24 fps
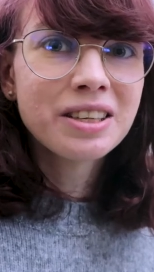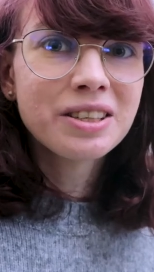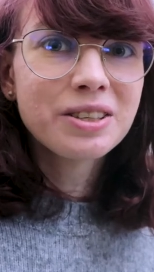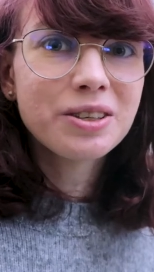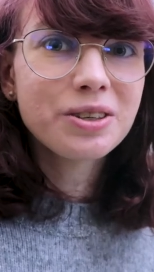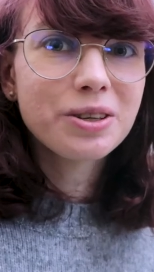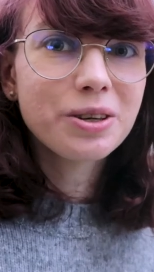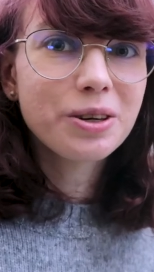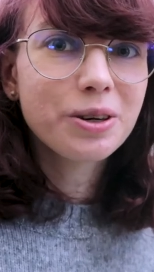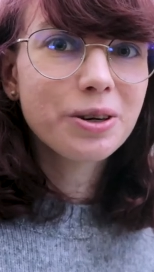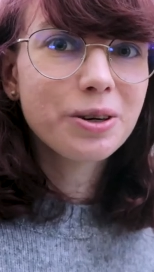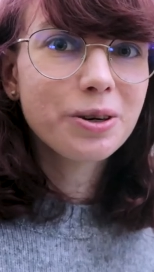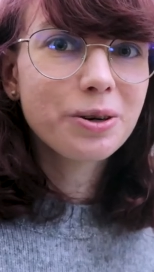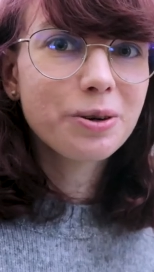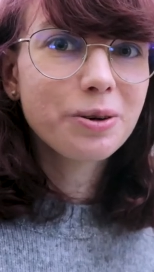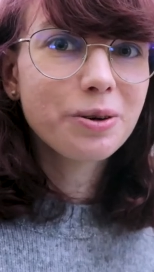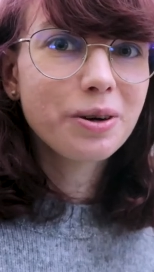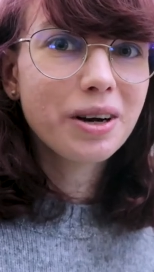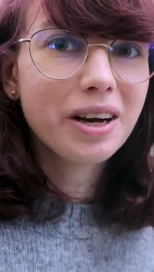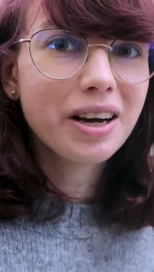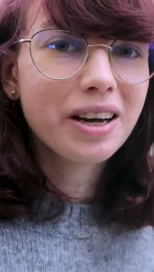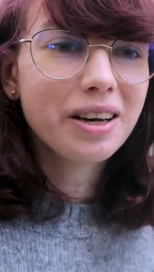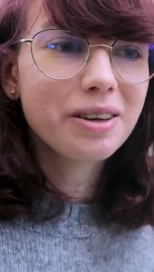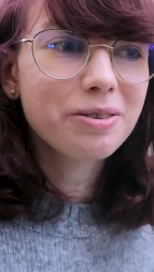
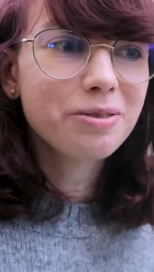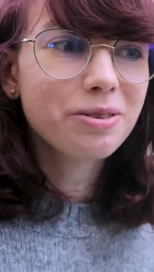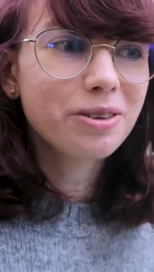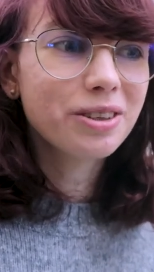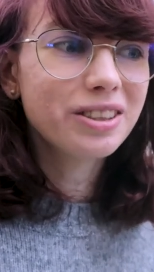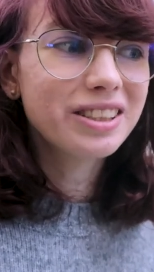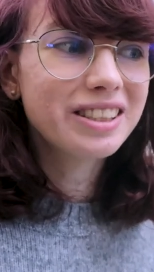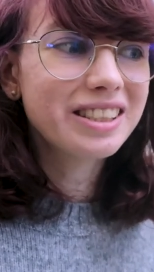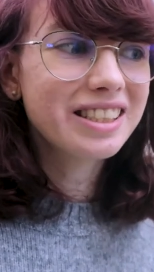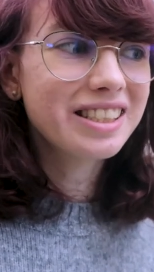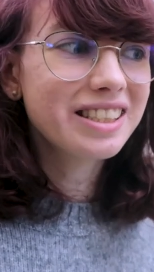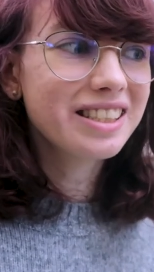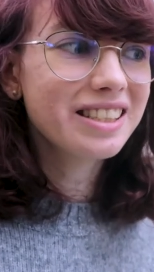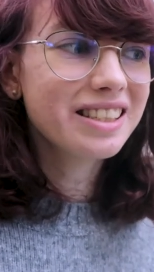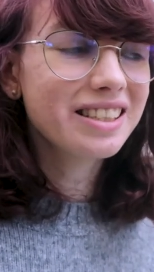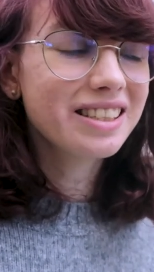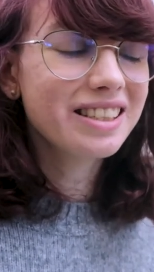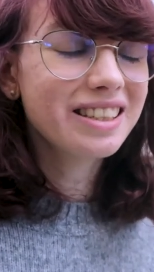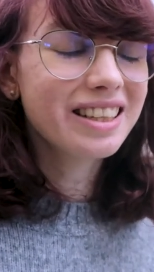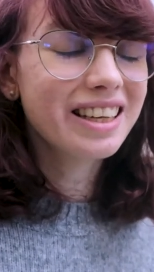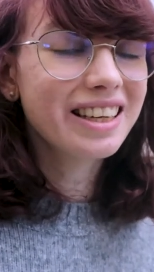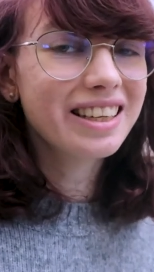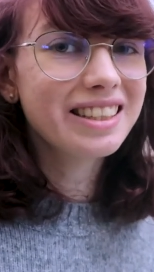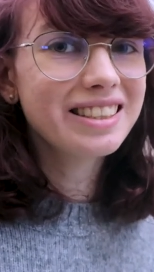so I thought this is
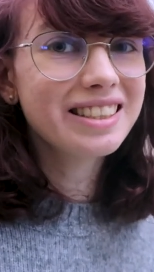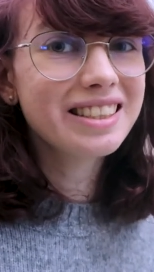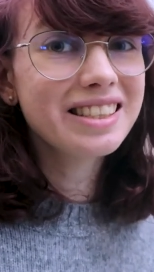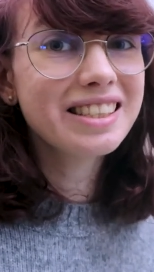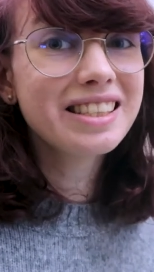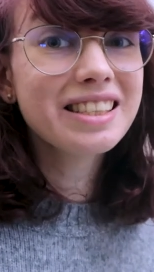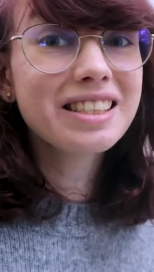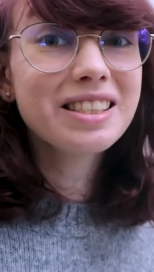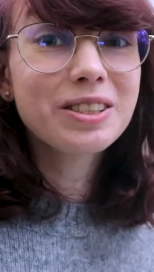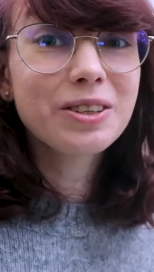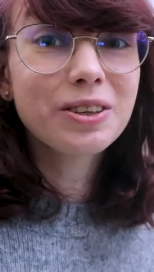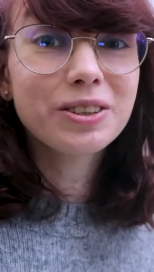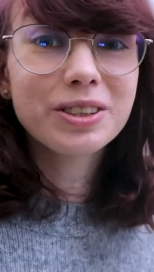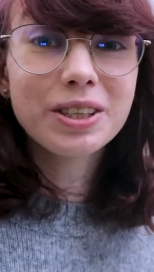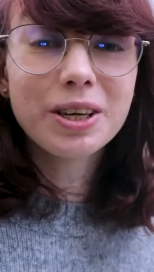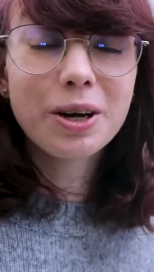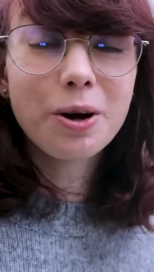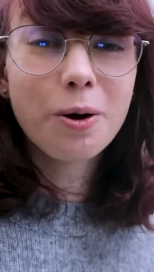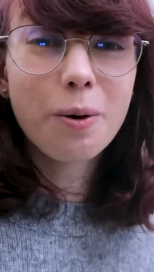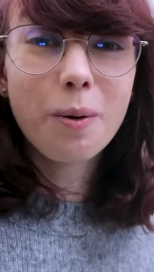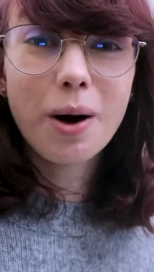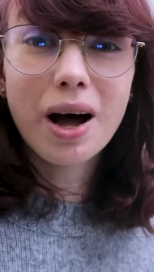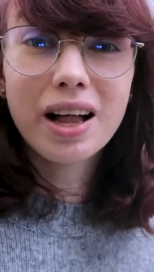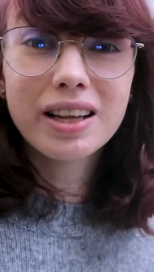like this is not a
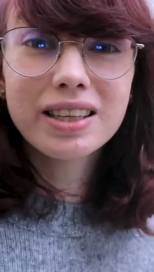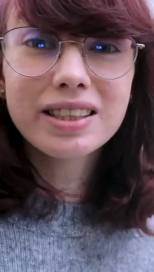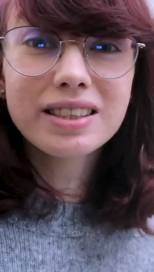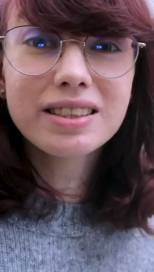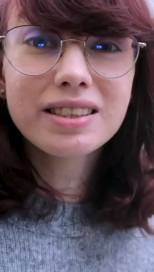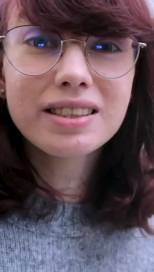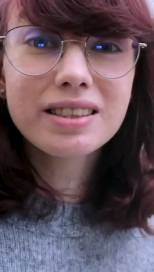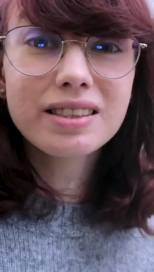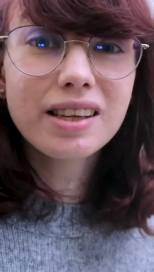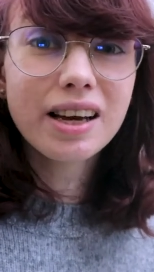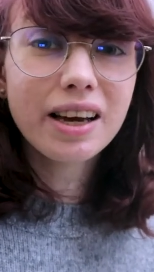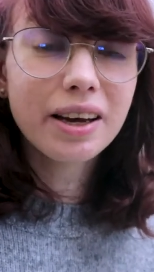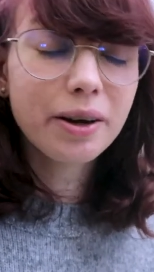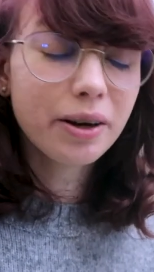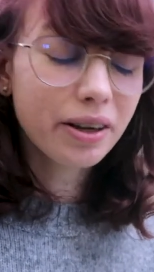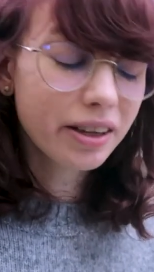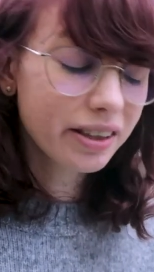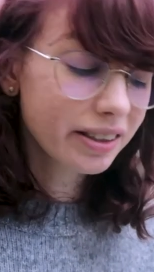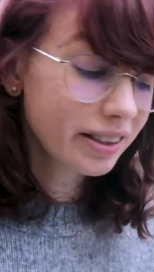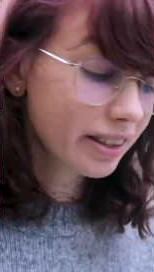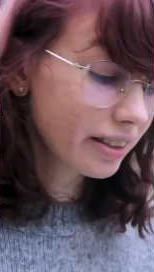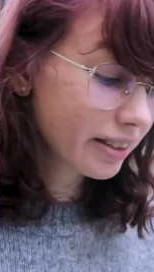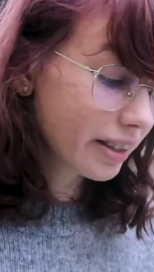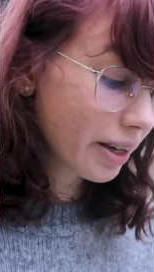quality
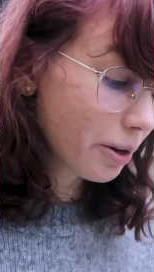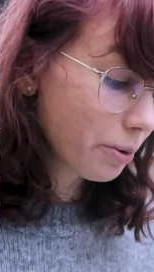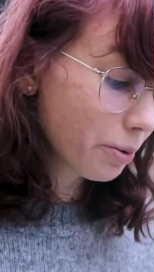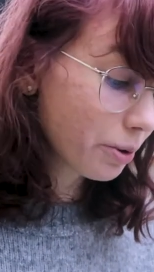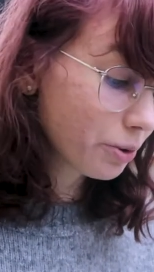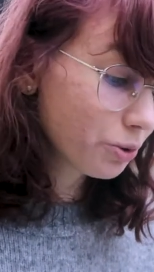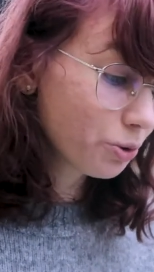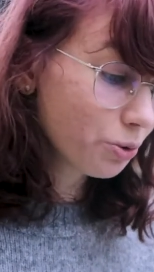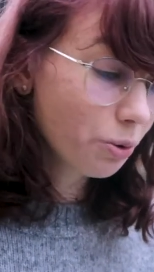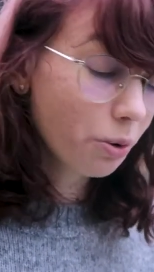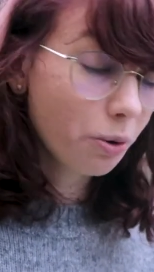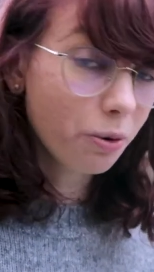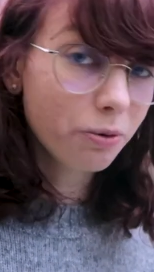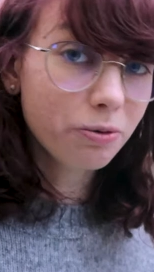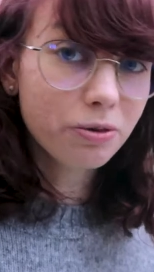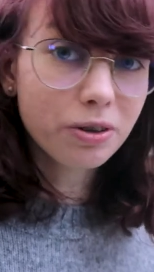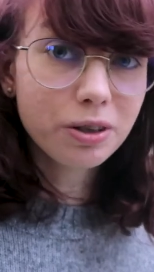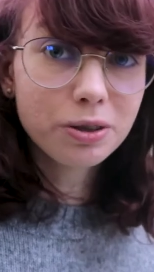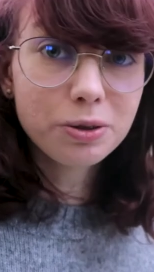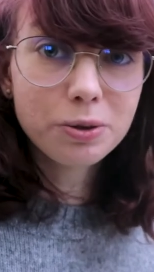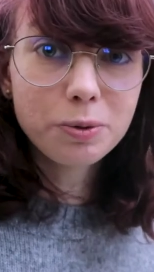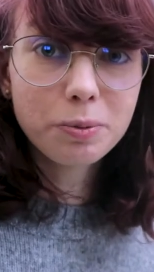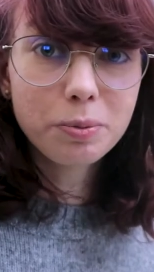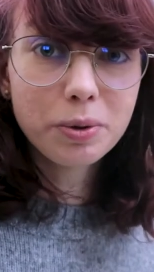that I, that I want to
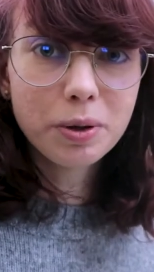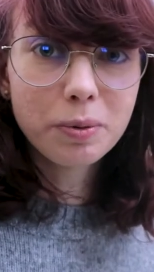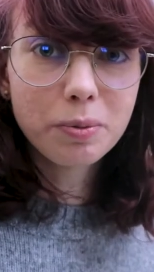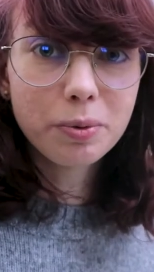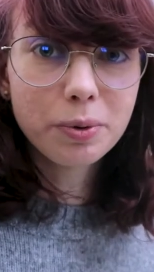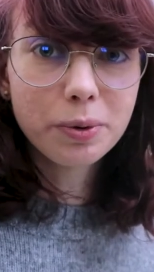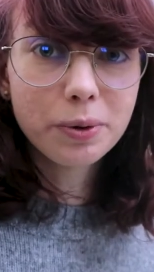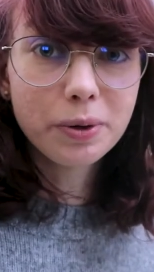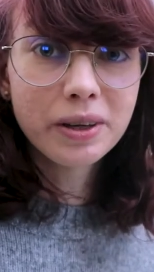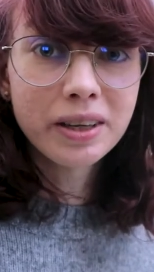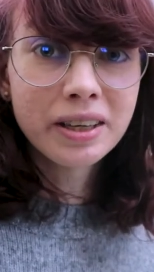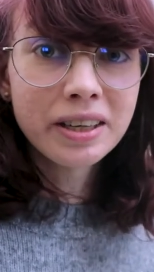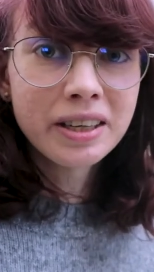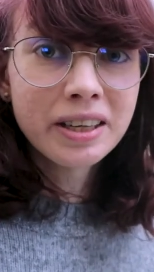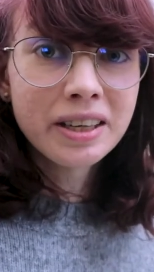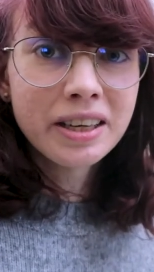offer to people